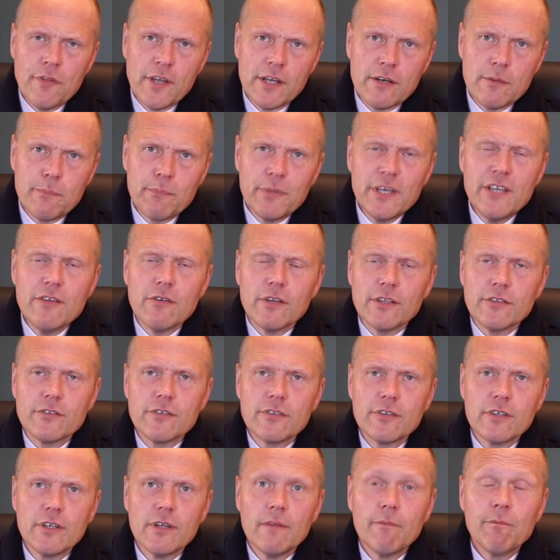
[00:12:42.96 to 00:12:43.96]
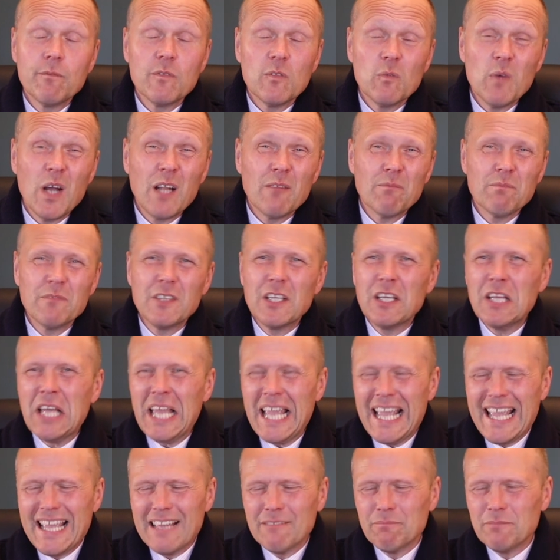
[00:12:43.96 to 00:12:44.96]
their appearance. Well,
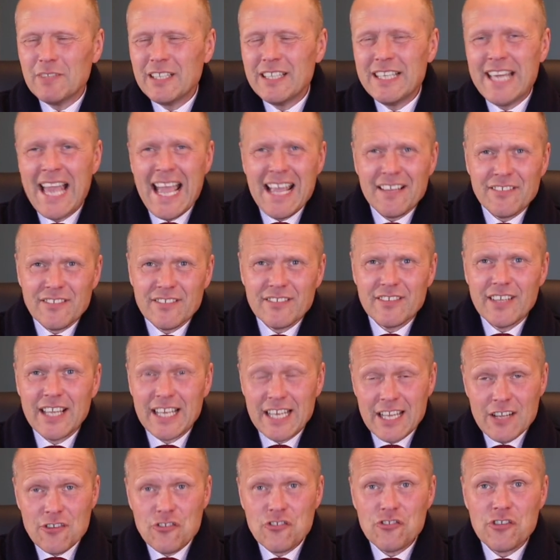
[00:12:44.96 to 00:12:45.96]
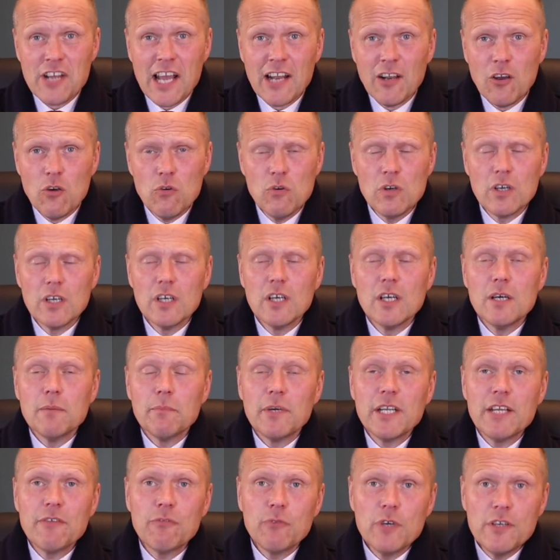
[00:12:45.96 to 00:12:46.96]
yes, it is shallow,
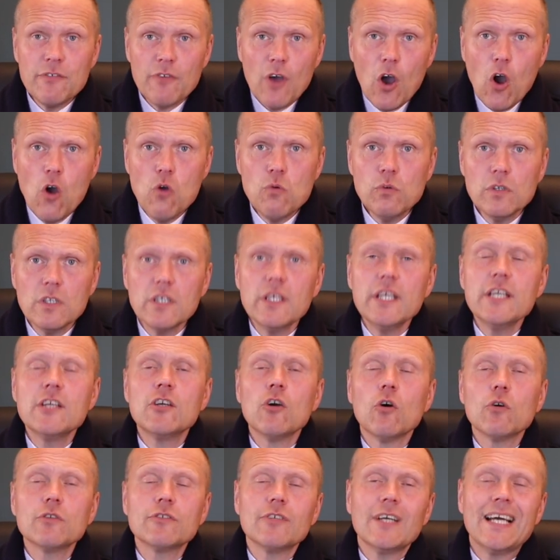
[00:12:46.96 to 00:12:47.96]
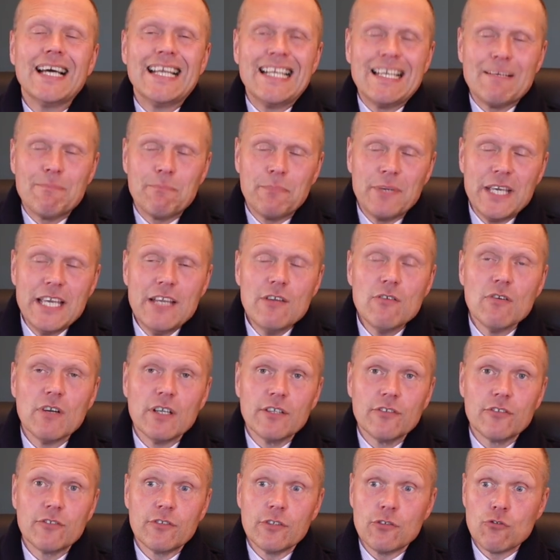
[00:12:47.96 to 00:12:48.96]
but if we've only got an
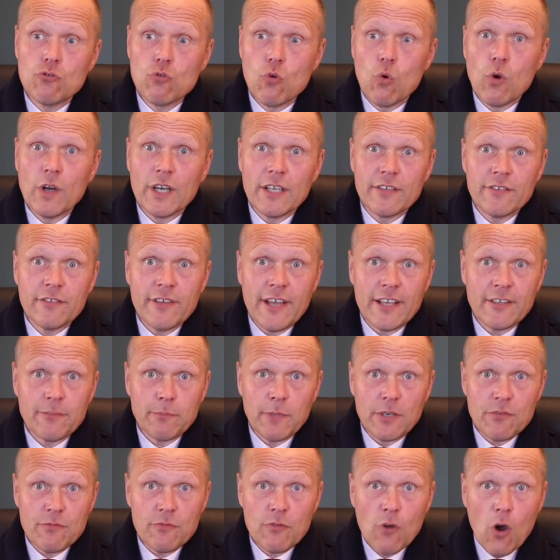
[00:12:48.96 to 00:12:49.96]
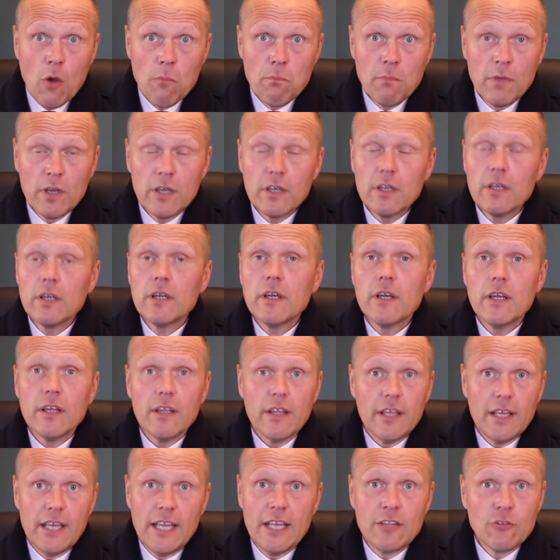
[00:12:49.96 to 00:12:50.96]
appearance to draw an assessment from,
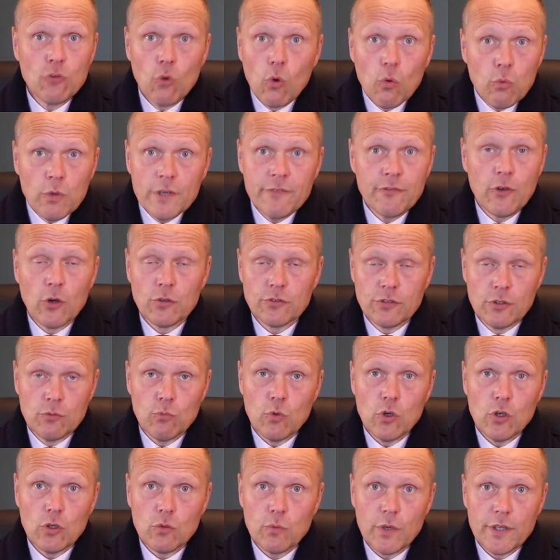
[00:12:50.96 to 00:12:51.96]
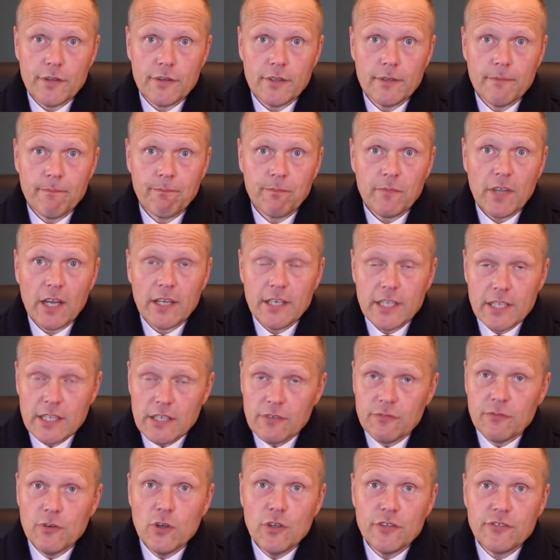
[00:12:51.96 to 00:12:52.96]
it's all we've got to work with. And in
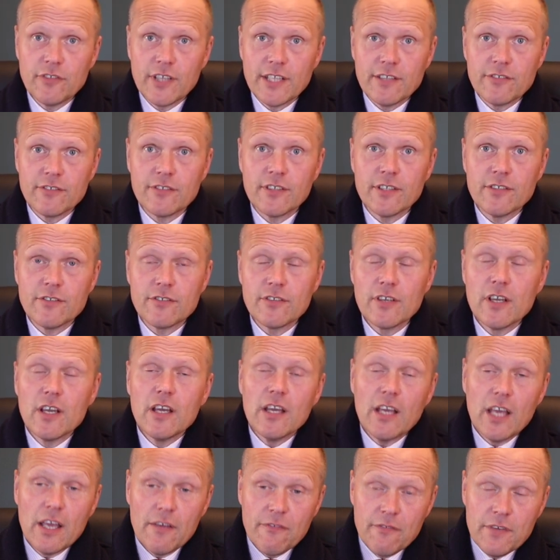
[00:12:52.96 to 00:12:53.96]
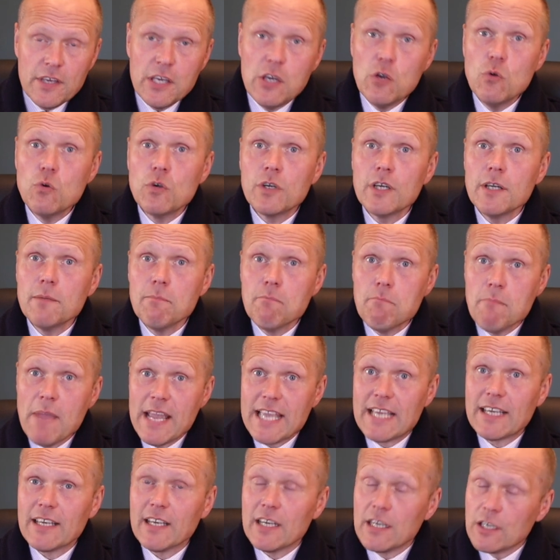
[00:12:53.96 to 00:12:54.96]
the first instance, if you can
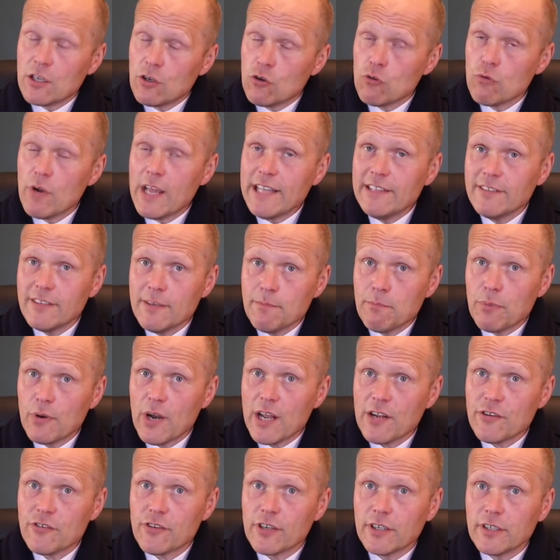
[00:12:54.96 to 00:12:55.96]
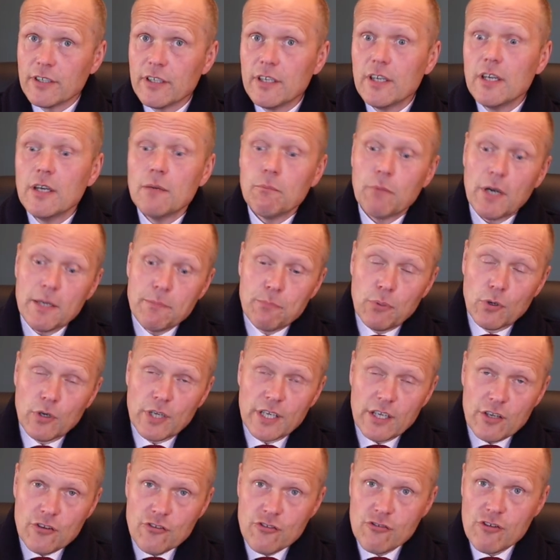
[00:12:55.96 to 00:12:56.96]
make a great impression by
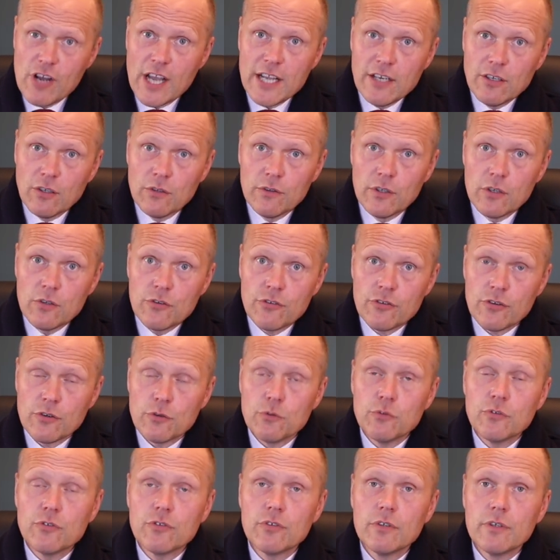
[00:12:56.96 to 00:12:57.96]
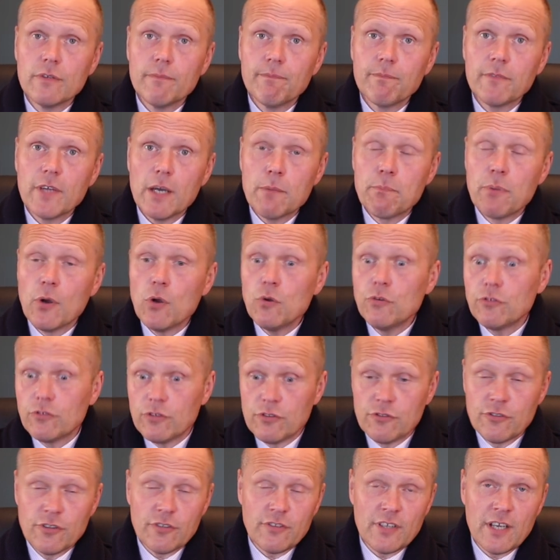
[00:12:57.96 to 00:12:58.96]
putting a shine on those shoes, opposed
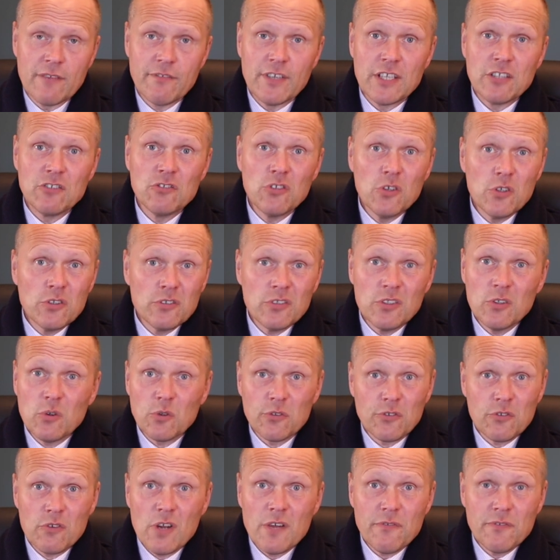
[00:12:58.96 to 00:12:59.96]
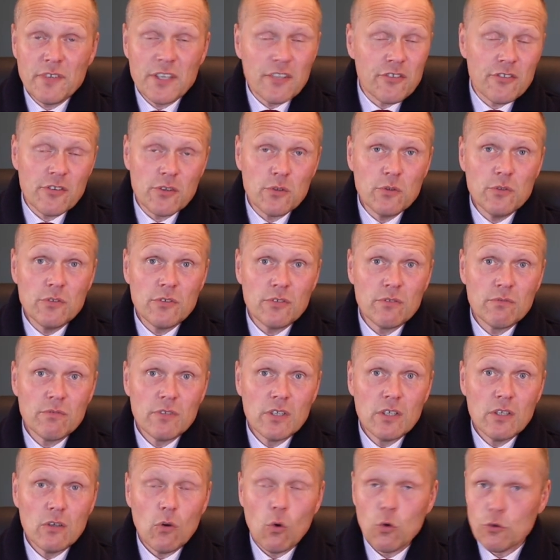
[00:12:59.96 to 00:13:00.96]
to just having dirty or scruffy shoes
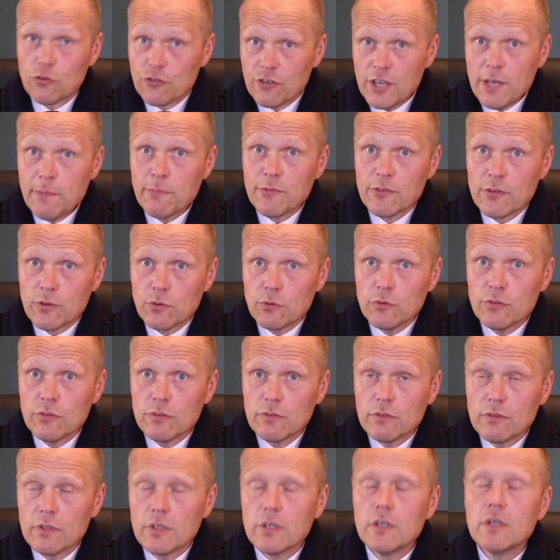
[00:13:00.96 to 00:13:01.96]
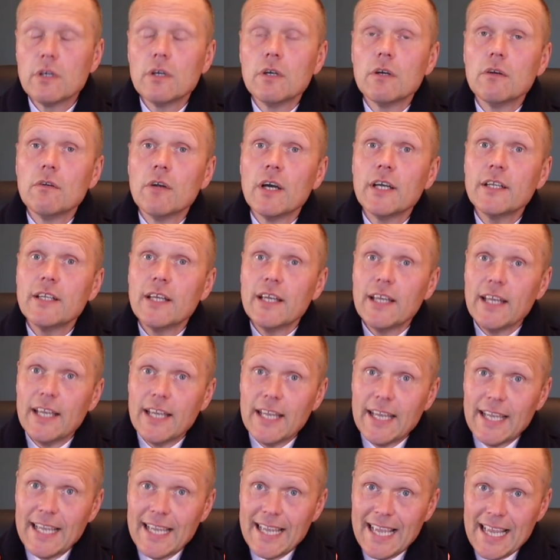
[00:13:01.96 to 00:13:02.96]
or cheap shoes, right?
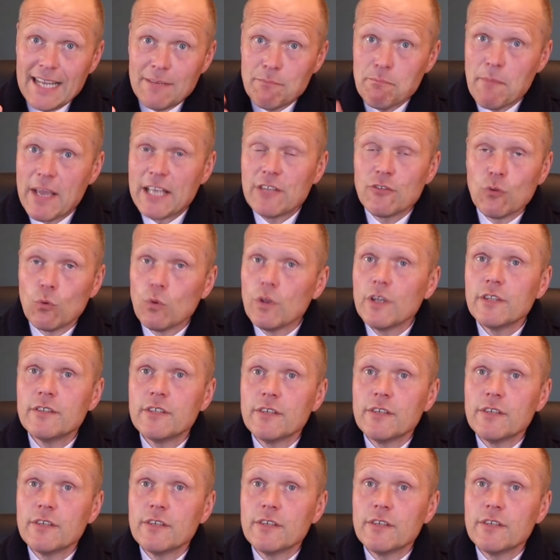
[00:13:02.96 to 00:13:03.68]
It makes all the